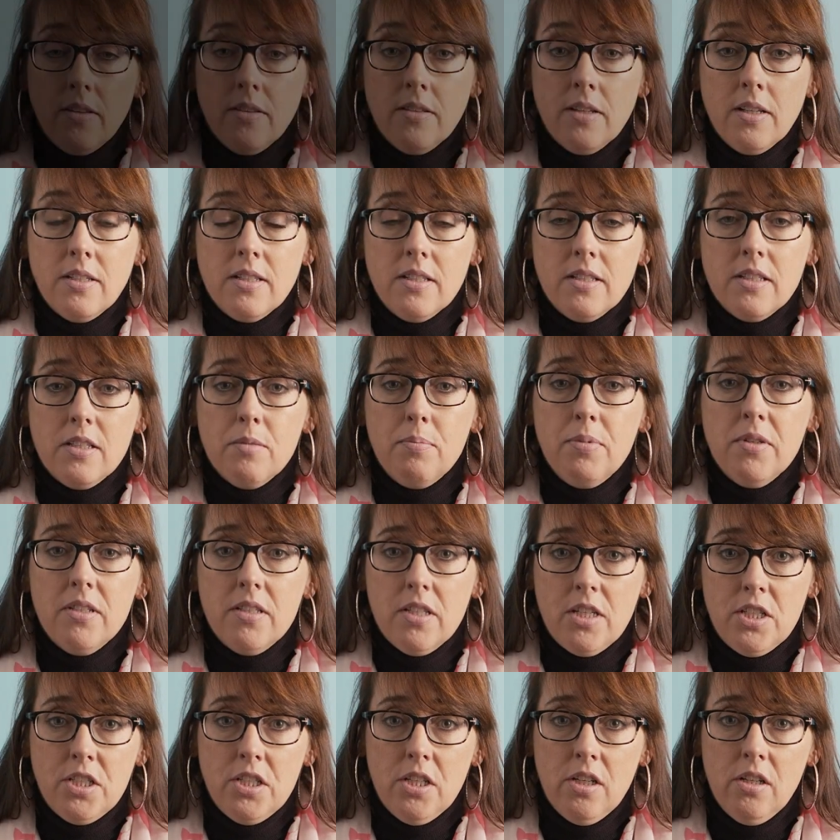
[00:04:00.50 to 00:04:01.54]
This is a
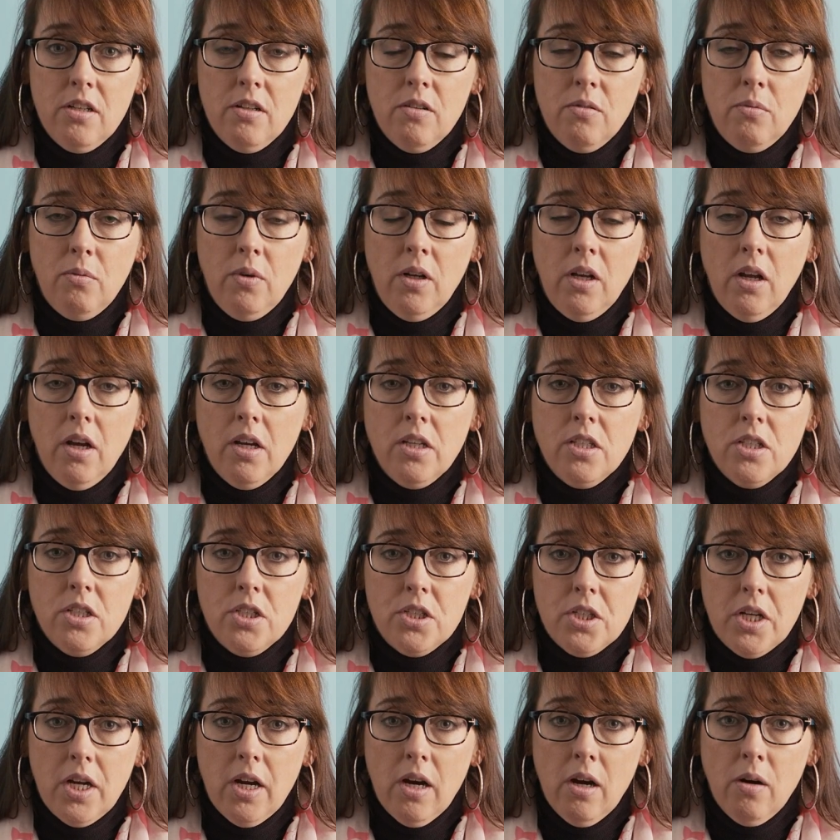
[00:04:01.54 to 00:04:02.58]
position we like to
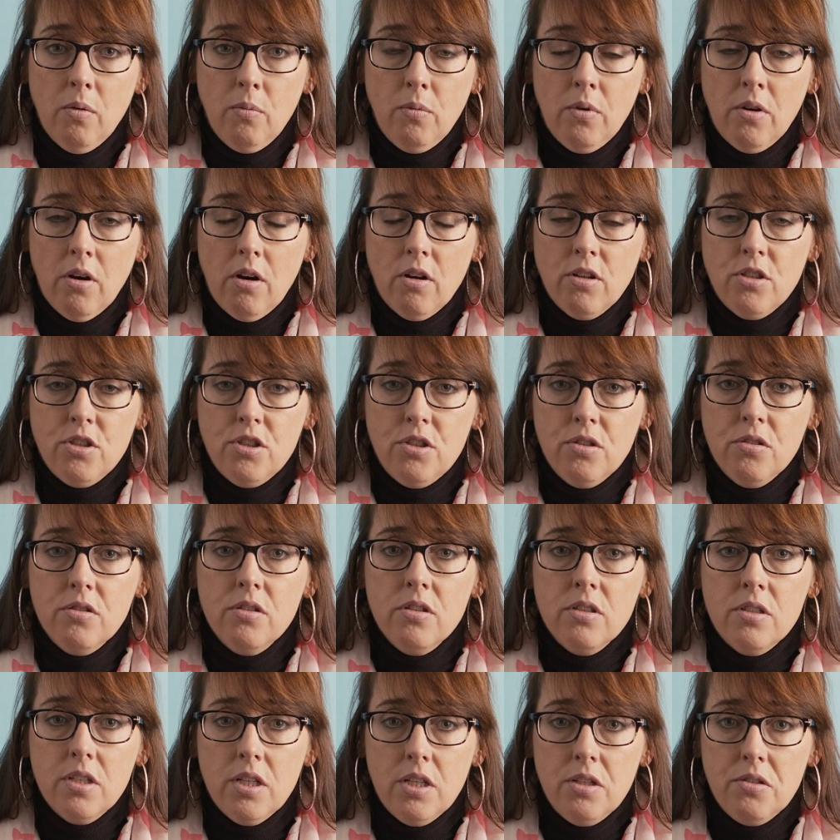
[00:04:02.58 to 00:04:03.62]
share with our
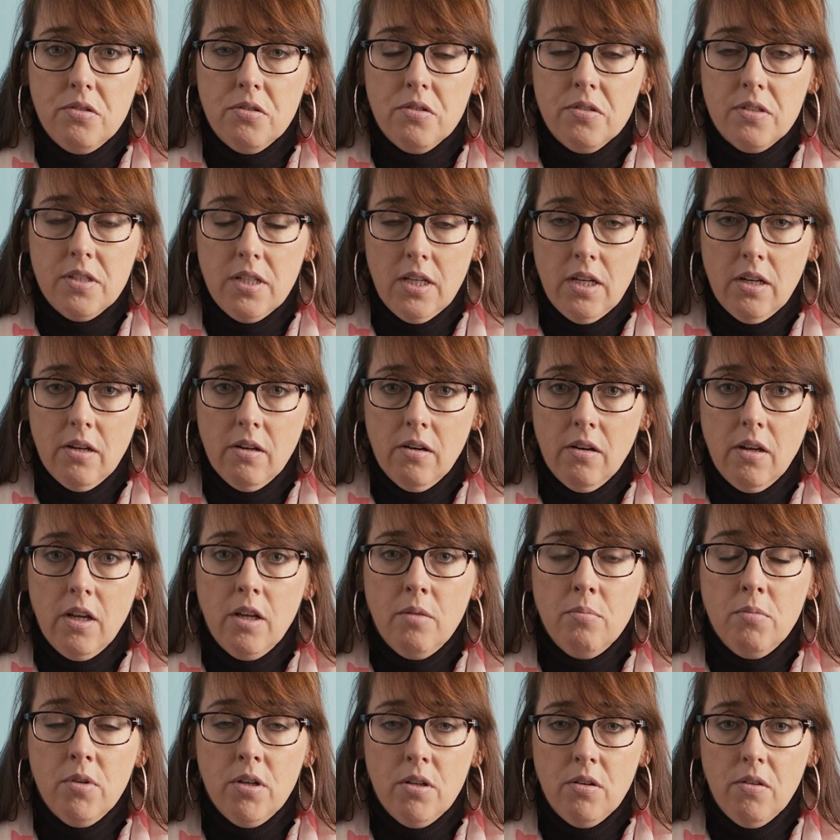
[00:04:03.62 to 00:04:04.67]
student teachers here
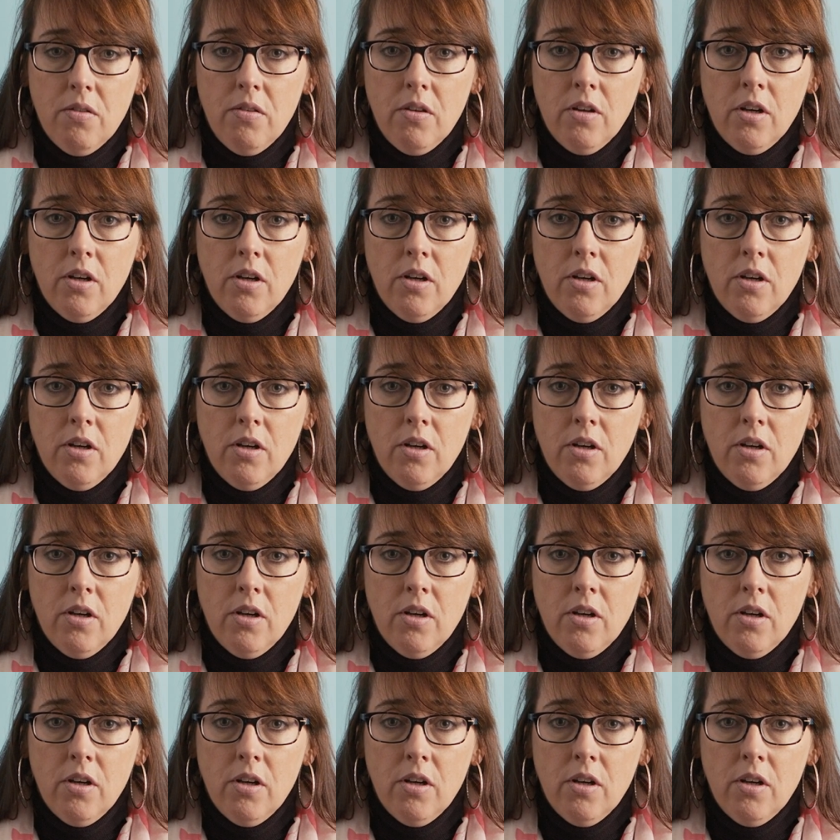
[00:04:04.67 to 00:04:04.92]
in Maynooth